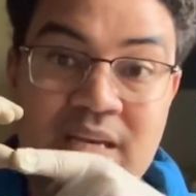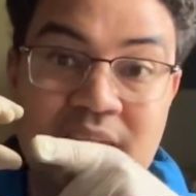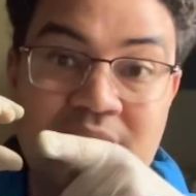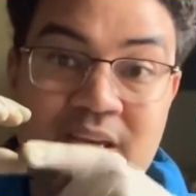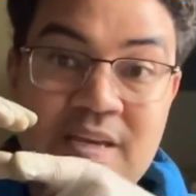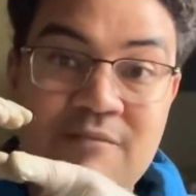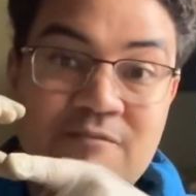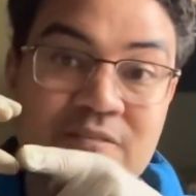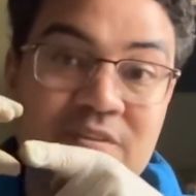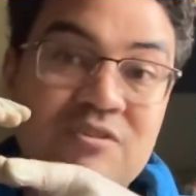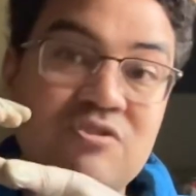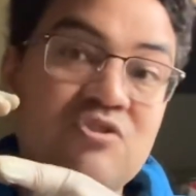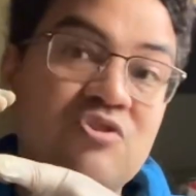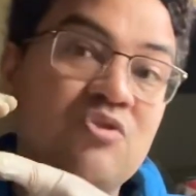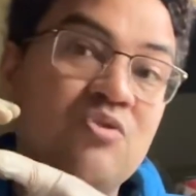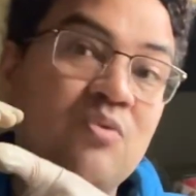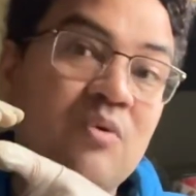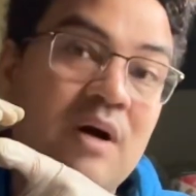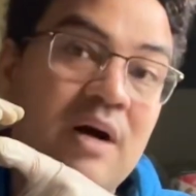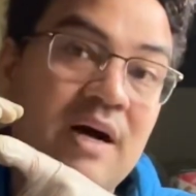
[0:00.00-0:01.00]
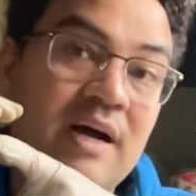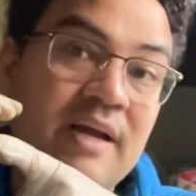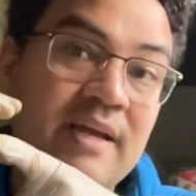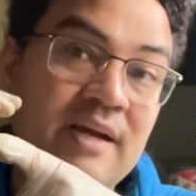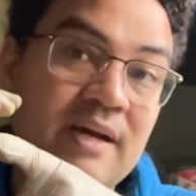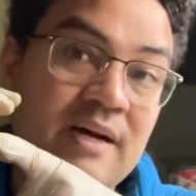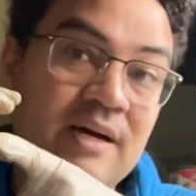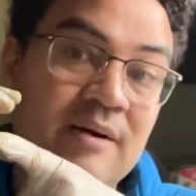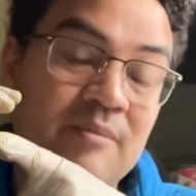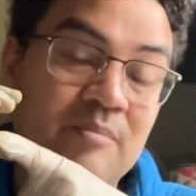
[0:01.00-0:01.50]
If it's too high
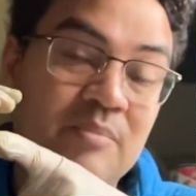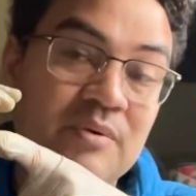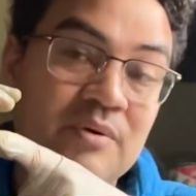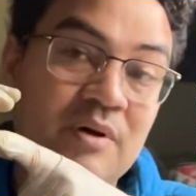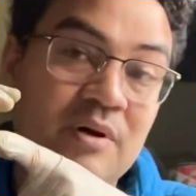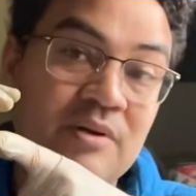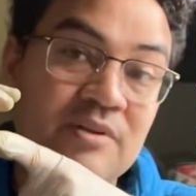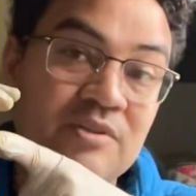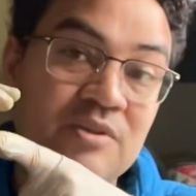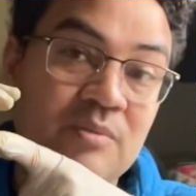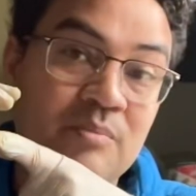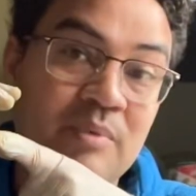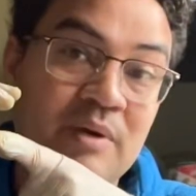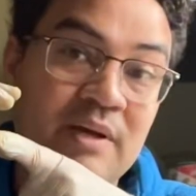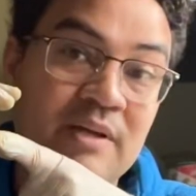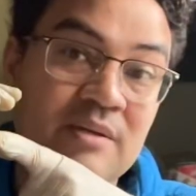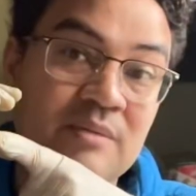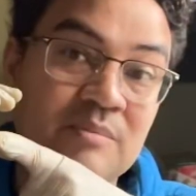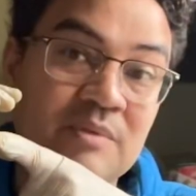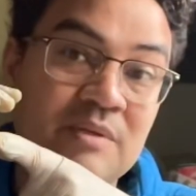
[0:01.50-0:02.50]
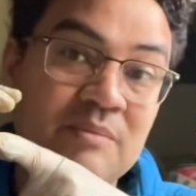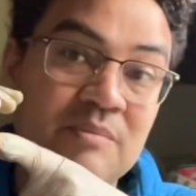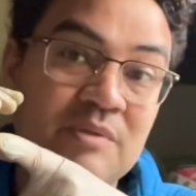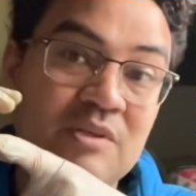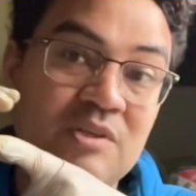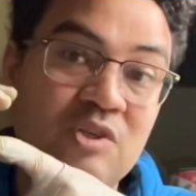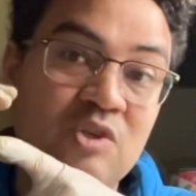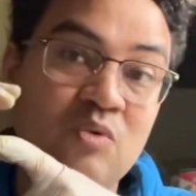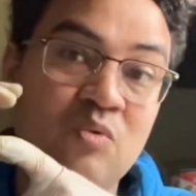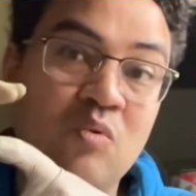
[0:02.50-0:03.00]
up on your bottom lip,
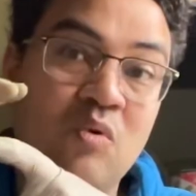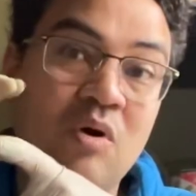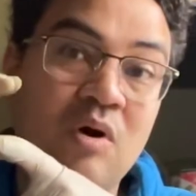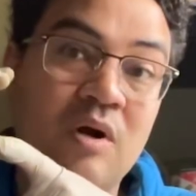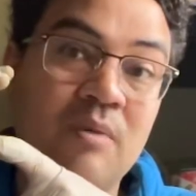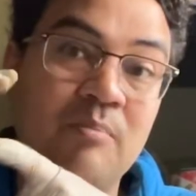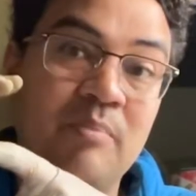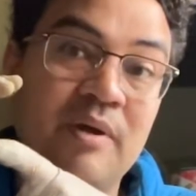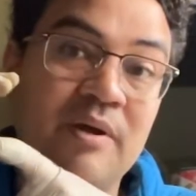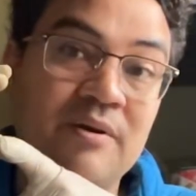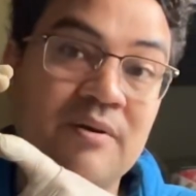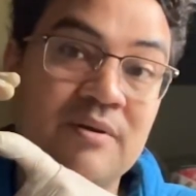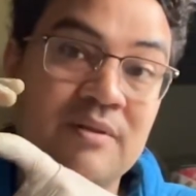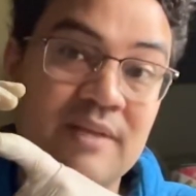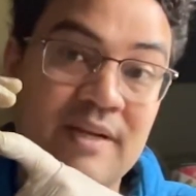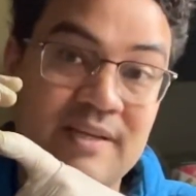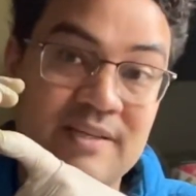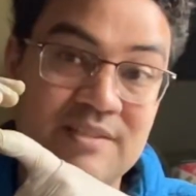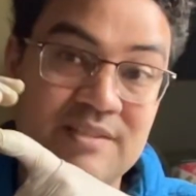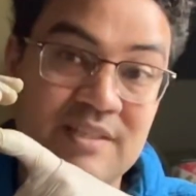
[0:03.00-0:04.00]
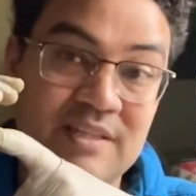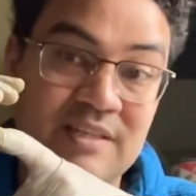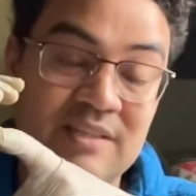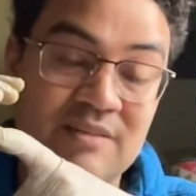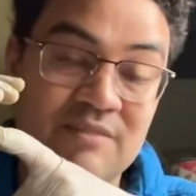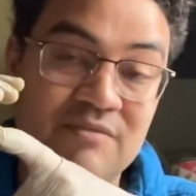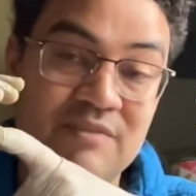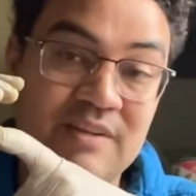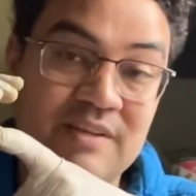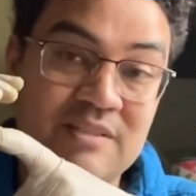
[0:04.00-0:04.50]
you are paralyzing the
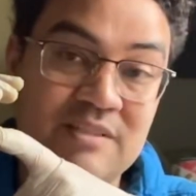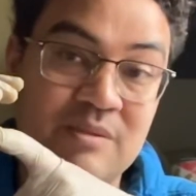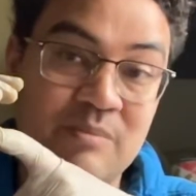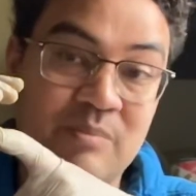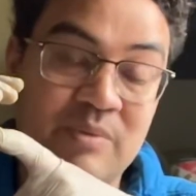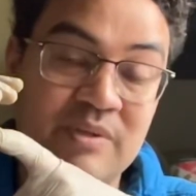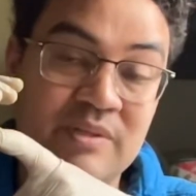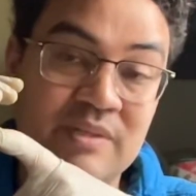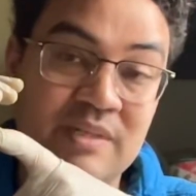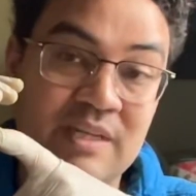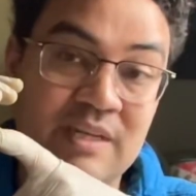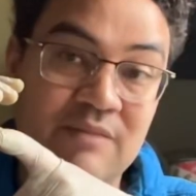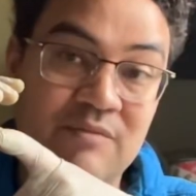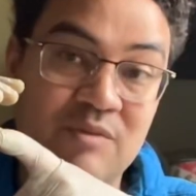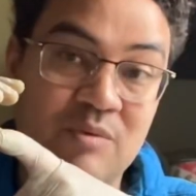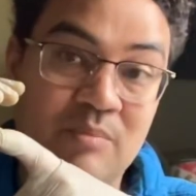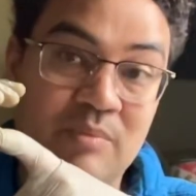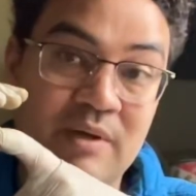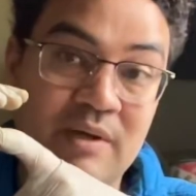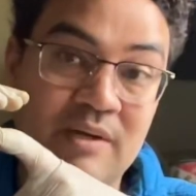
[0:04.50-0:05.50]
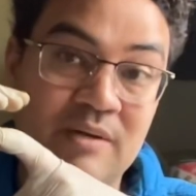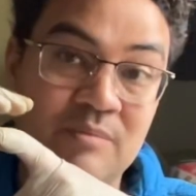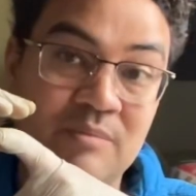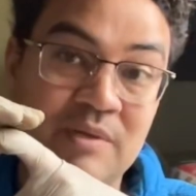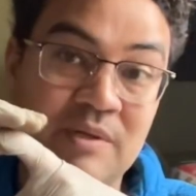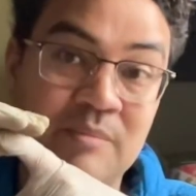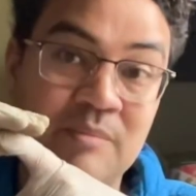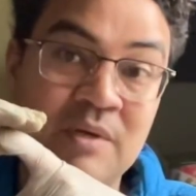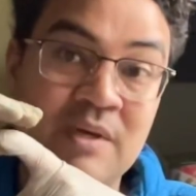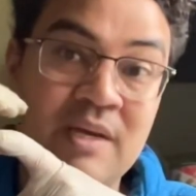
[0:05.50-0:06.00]
flexibility of your bottom
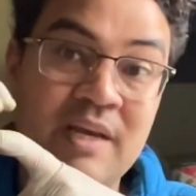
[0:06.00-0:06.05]
lip,